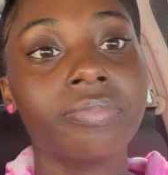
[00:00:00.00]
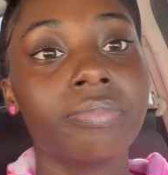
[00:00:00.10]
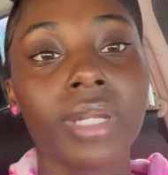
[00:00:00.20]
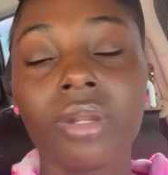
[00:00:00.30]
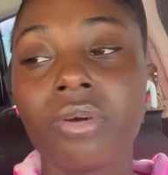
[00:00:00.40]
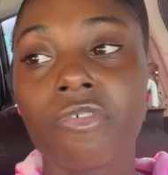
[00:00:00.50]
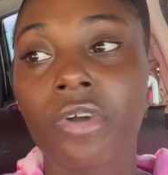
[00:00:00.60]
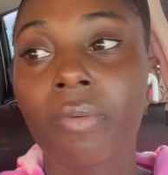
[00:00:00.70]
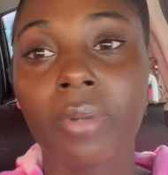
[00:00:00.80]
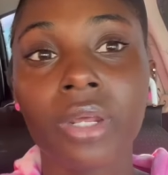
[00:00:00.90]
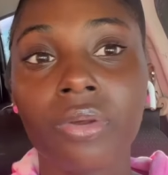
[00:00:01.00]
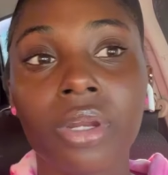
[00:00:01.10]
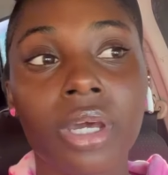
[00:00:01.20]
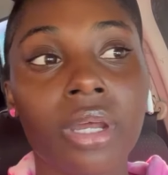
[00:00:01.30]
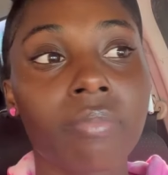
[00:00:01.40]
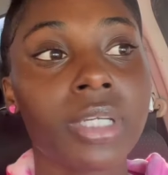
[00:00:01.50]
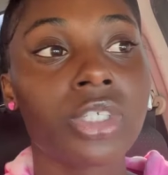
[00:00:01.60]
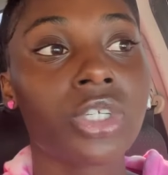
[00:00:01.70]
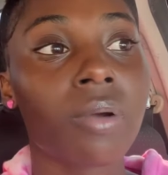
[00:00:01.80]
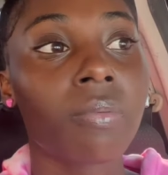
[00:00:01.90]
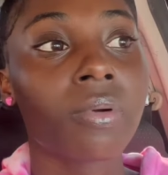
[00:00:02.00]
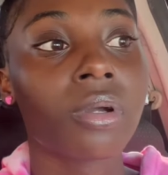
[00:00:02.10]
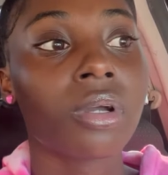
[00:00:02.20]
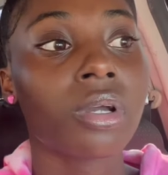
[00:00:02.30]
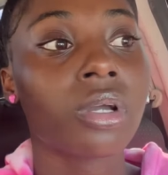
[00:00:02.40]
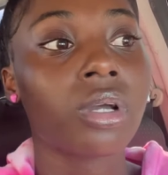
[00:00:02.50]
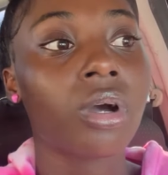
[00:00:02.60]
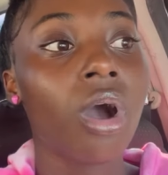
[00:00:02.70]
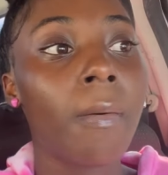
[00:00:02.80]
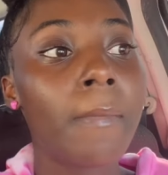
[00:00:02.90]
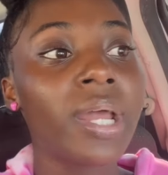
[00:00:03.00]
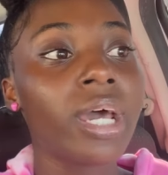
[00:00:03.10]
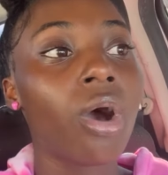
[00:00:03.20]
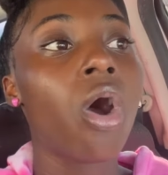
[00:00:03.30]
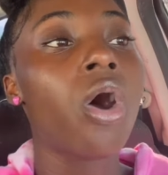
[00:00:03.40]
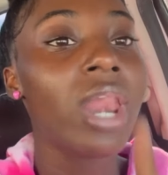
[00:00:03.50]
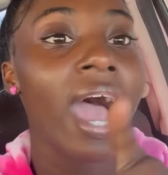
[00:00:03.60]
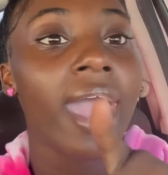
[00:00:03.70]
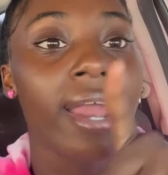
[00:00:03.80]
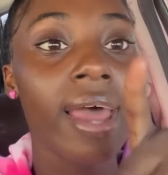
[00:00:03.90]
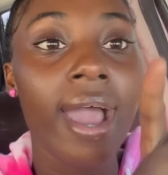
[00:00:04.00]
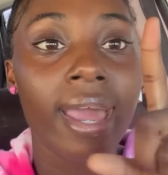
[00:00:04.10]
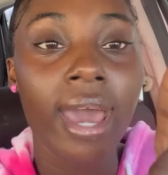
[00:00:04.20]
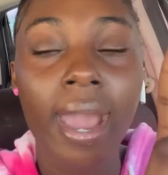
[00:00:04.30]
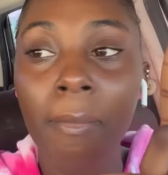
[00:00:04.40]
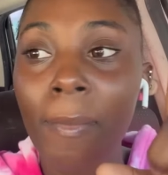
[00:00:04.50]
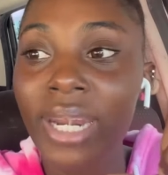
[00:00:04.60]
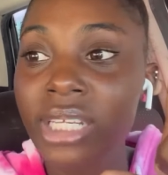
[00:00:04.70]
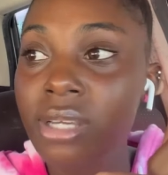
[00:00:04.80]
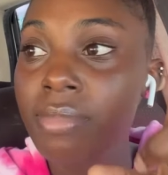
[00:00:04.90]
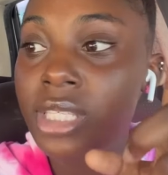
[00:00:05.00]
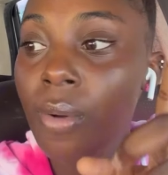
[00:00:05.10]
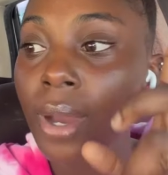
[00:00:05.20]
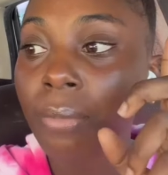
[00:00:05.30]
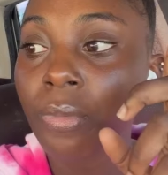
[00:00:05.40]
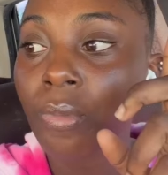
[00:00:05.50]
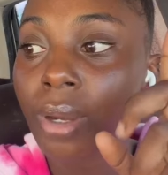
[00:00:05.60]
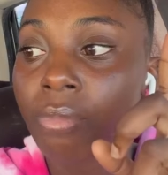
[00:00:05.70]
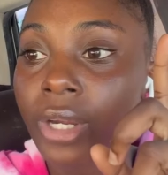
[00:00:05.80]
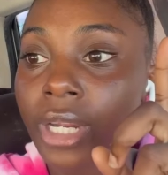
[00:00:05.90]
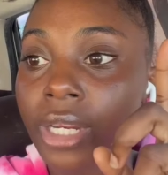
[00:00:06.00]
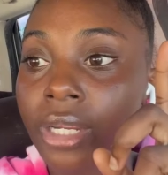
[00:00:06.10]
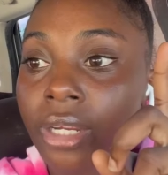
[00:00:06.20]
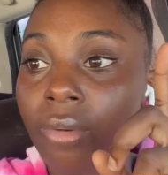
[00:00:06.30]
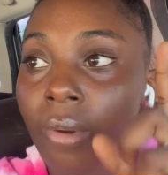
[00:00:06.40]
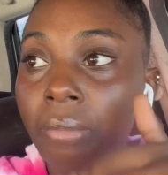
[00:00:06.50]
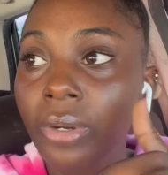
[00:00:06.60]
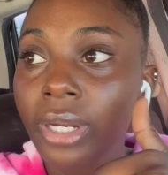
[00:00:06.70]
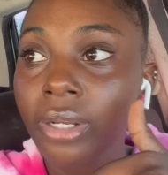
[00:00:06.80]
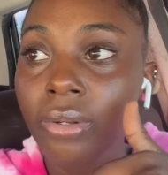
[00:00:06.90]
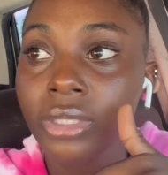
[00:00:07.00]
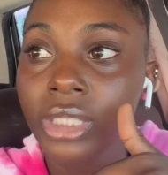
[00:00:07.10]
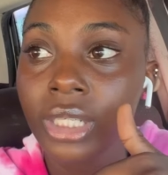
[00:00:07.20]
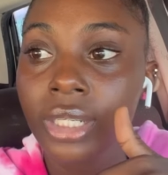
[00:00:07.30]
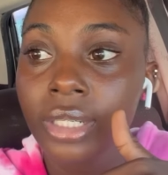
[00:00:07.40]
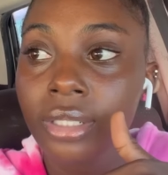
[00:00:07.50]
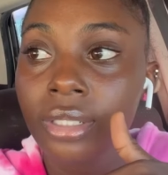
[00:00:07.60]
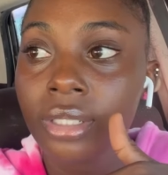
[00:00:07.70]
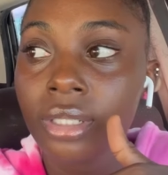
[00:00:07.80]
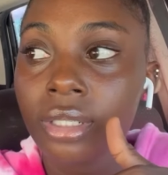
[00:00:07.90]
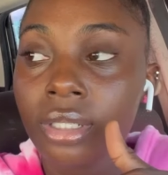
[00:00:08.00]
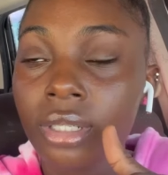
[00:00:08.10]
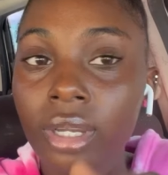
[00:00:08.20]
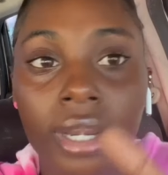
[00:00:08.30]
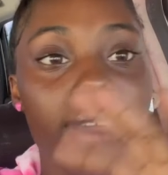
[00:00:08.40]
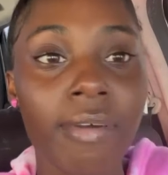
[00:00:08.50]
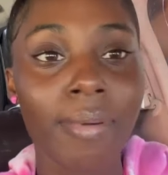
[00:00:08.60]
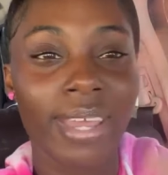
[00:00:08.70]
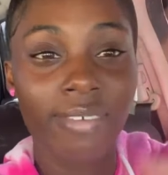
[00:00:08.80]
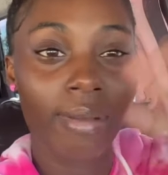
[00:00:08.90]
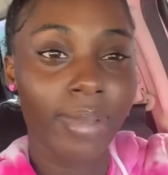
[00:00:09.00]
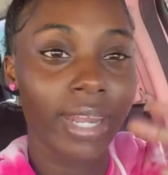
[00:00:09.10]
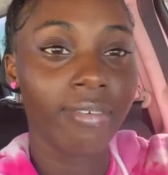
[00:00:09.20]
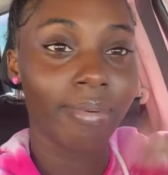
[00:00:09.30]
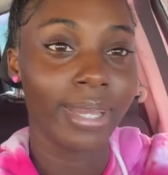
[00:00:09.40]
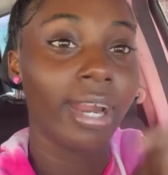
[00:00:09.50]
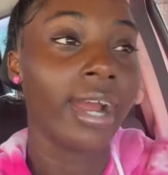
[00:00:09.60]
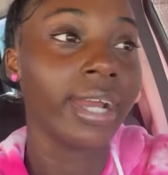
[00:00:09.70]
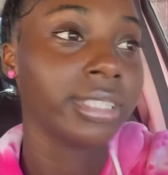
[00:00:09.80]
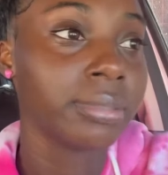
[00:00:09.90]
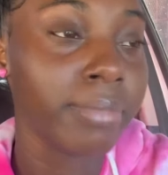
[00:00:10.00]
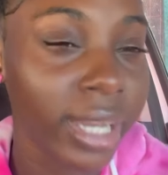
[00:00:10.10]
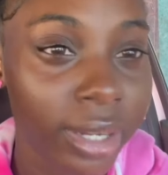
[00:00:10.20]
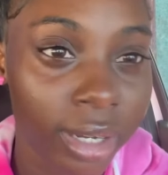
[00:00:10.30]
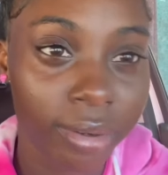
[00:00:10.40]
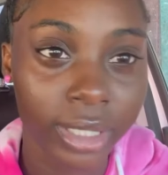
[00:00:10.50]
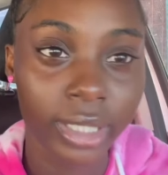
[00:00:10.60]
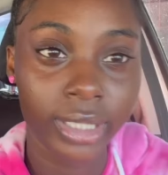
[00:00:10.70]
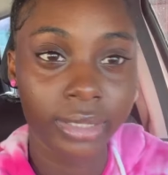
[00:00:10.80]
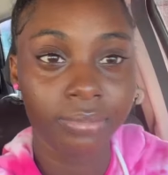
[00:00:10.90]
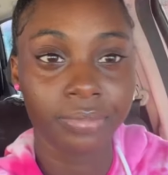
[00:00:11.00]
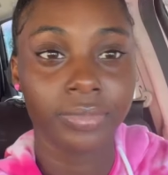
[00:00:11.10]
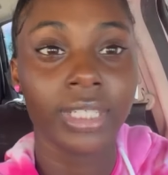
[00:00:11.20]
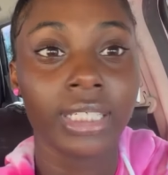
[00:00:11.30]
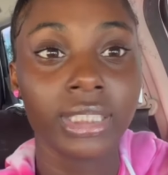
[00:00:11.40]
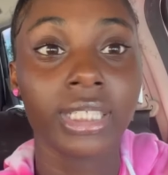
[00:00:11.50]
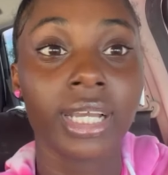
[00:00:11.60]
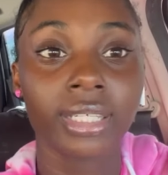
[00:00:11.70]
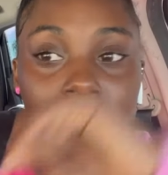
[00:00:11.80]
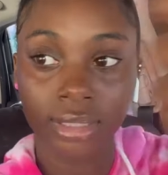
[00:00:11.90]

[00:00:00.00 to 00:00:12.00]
I don't know what I'm going to do. I don't know what meat shop. Oh, my mother. Oh, lie. My mother told me to one more dead here. One more dead close to here. Never mind. Alright, I'm going to go down there then. So I'll see you guys.